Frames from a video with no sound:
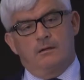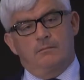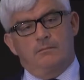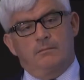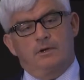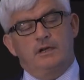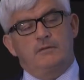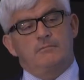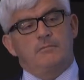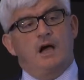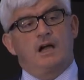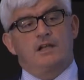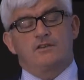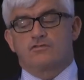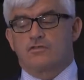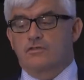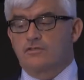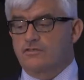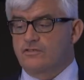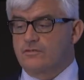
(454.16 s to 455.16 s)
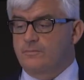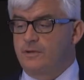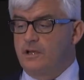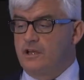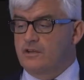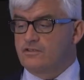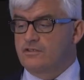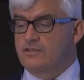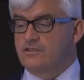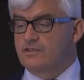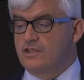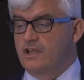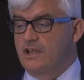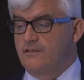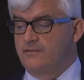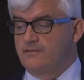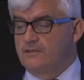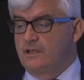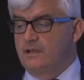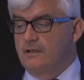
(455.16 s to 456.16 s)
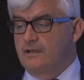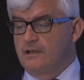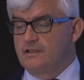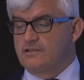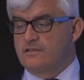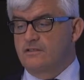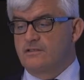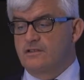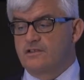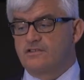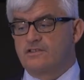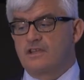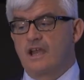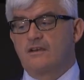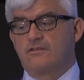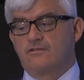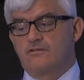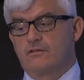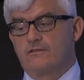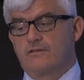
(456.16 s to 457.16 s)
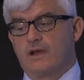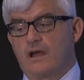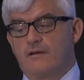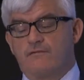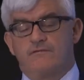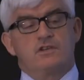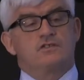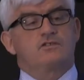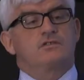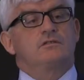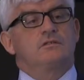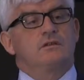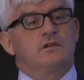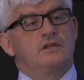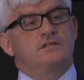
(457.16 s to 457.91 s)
But in my trust, patient safety is at the centre of our vision,